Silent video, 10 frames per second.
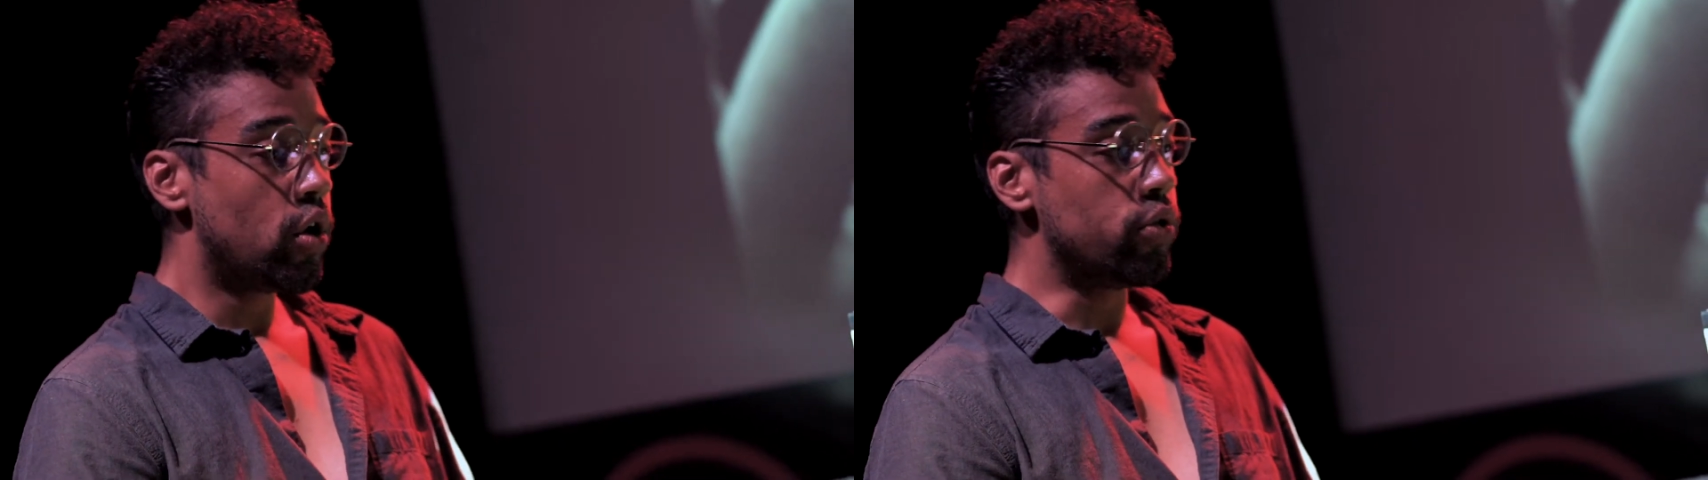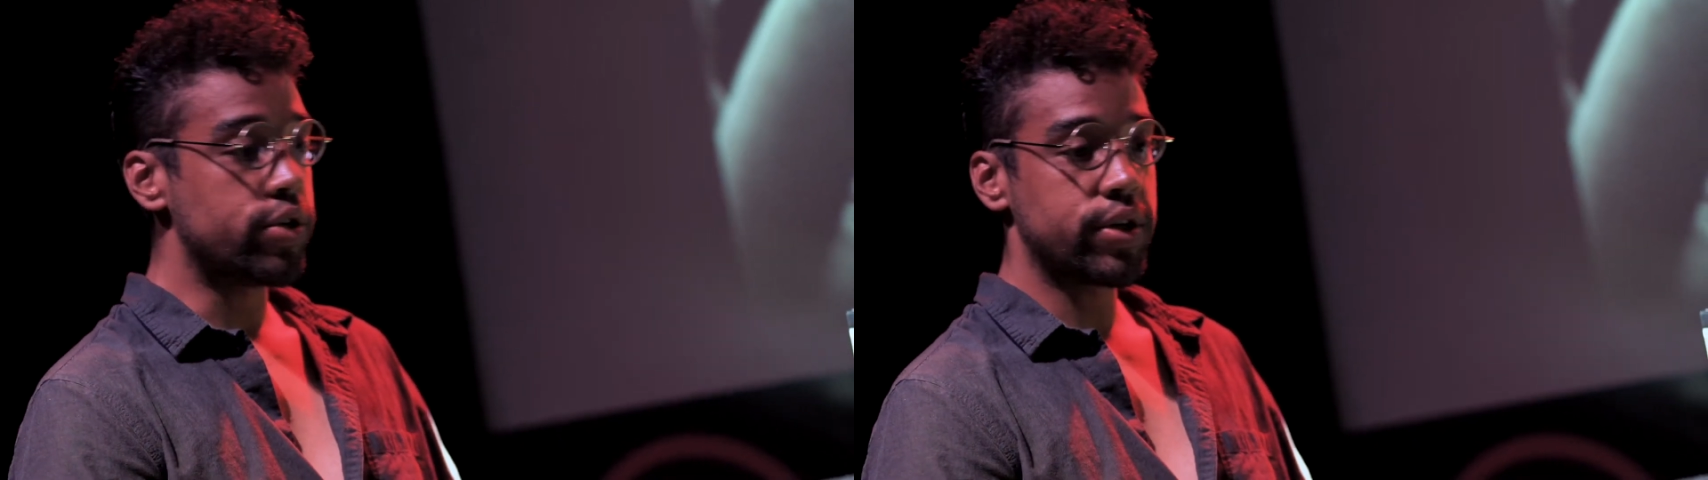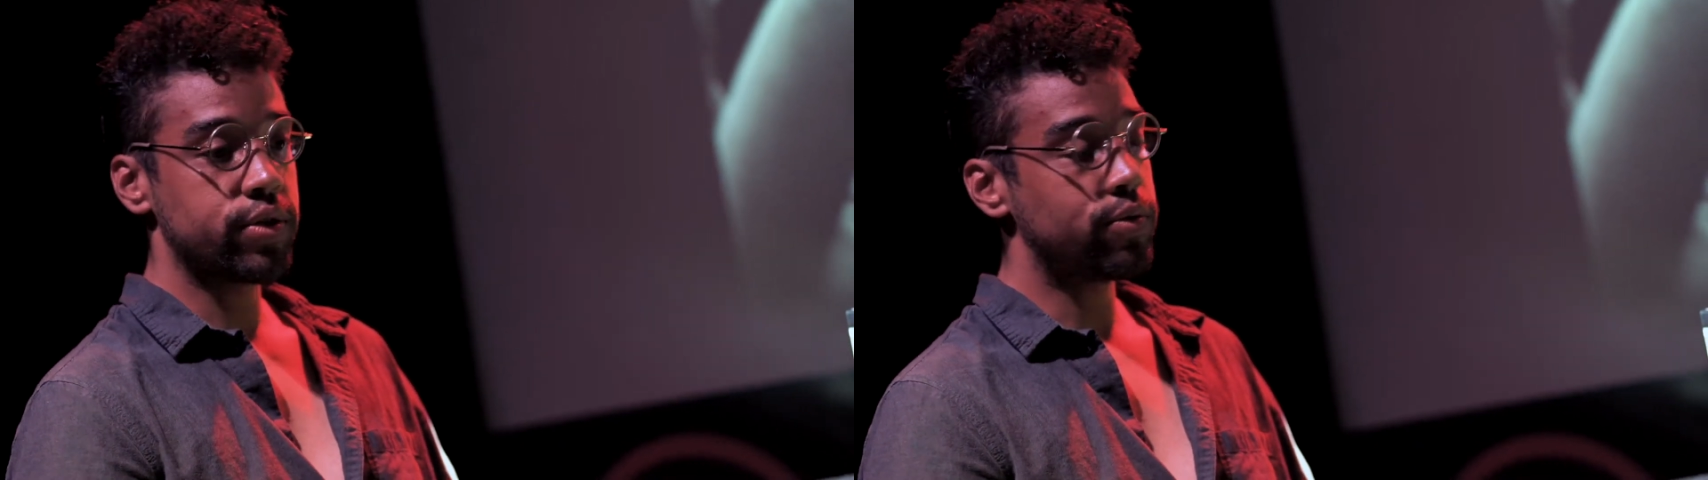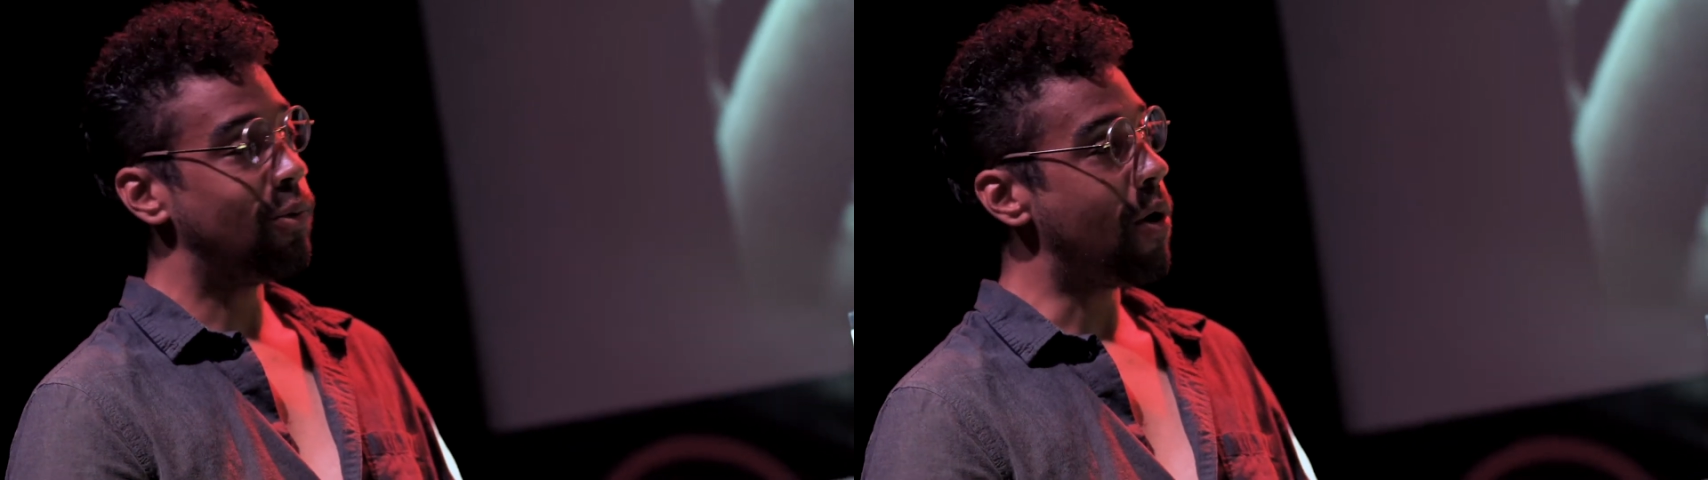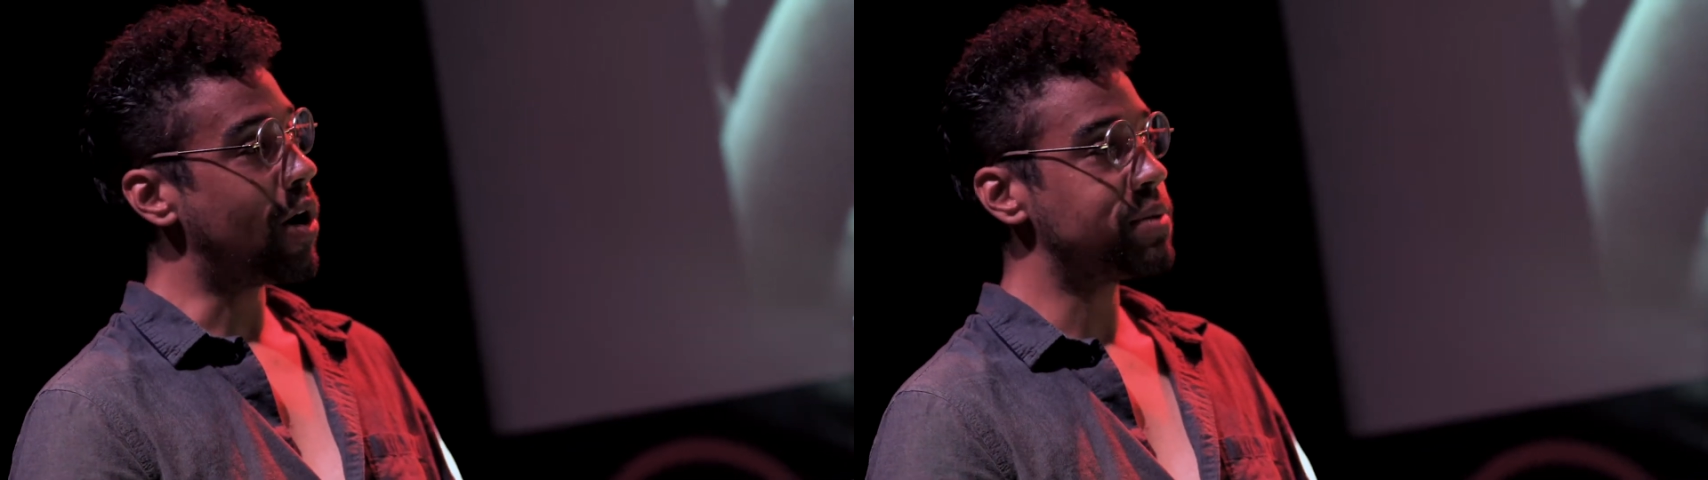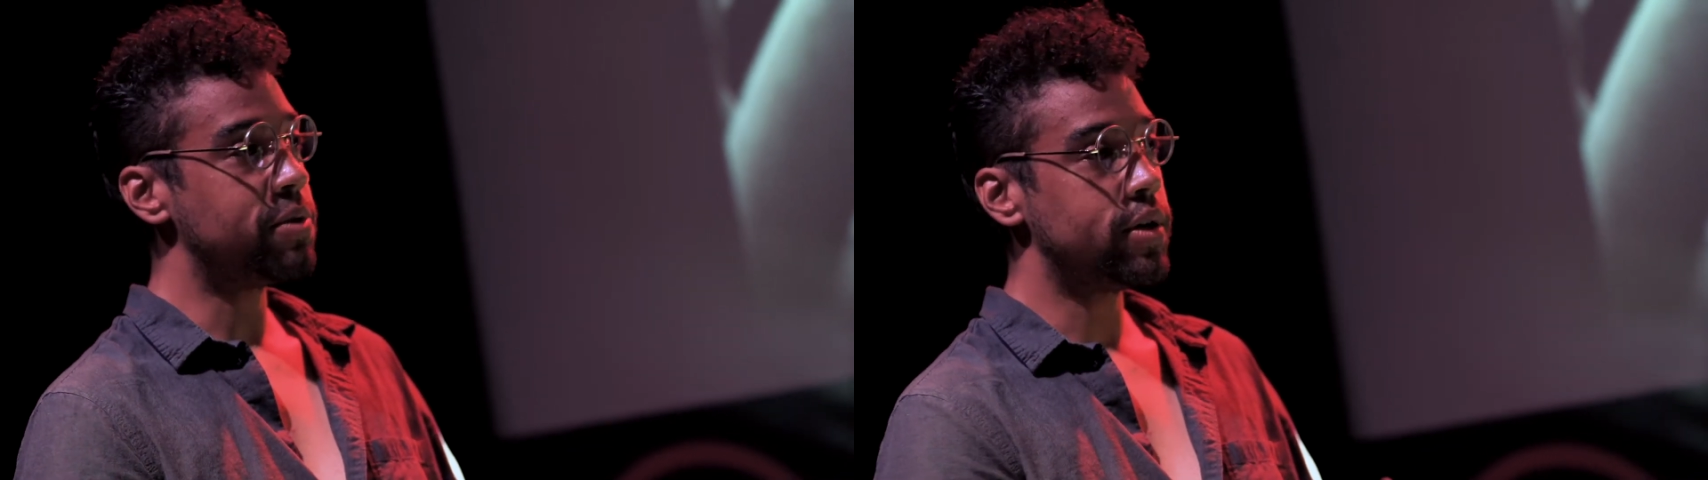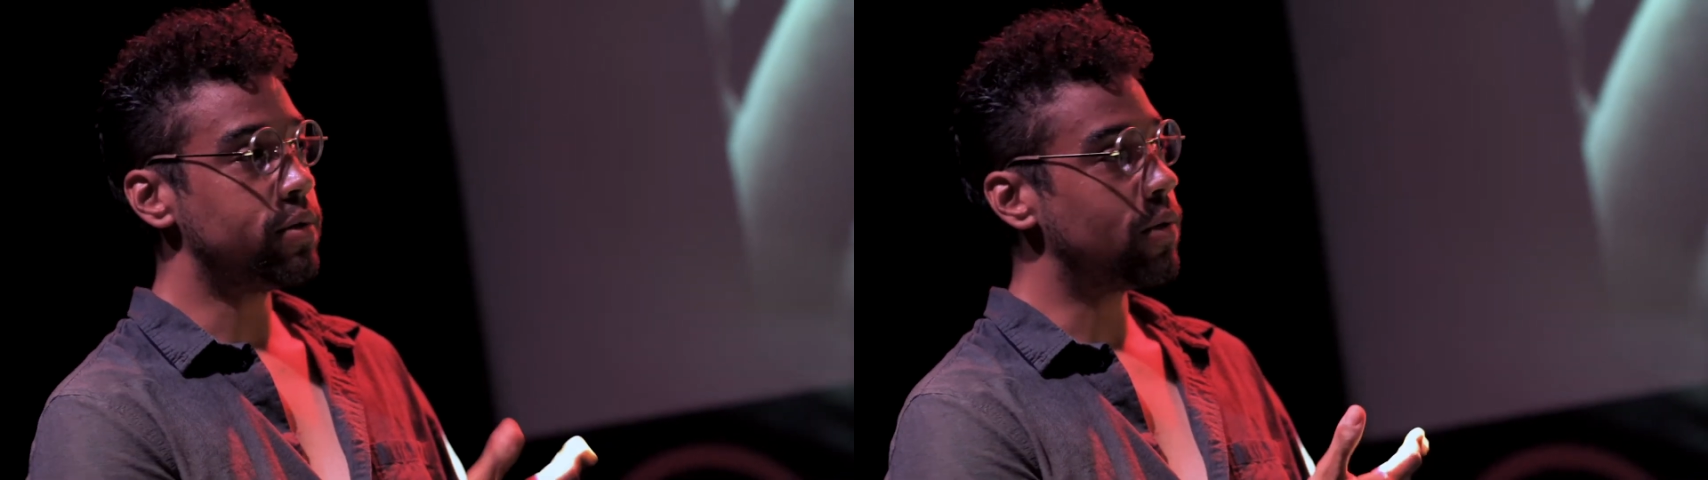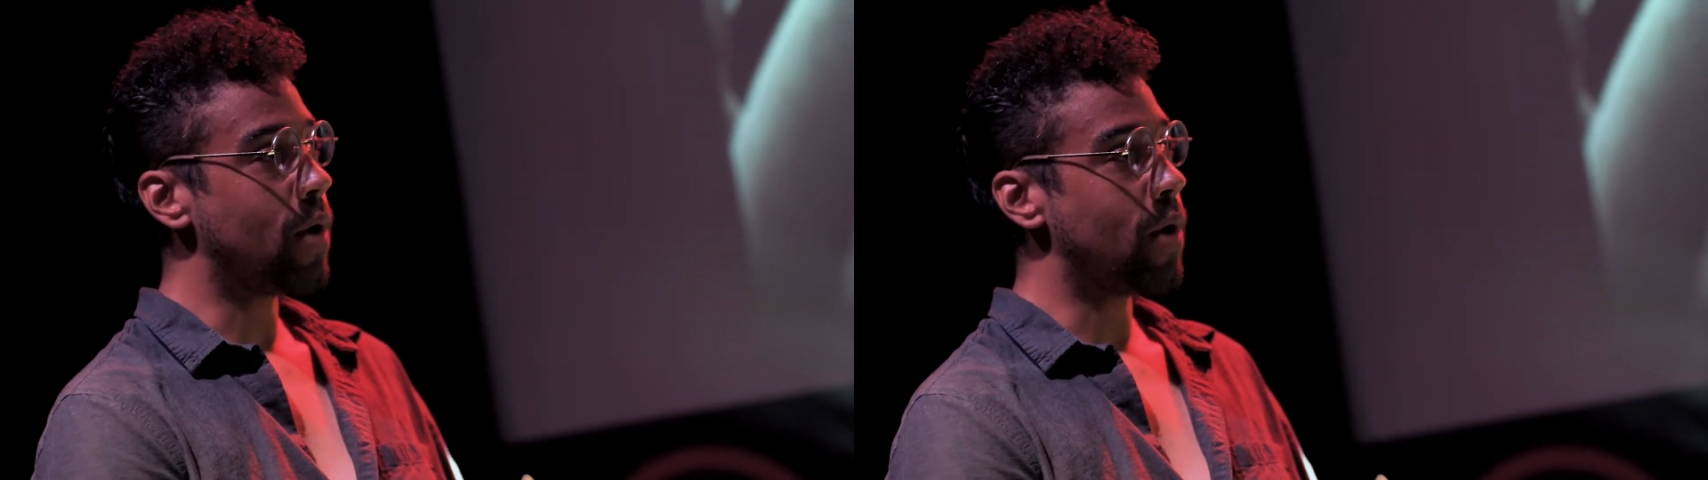who just walks me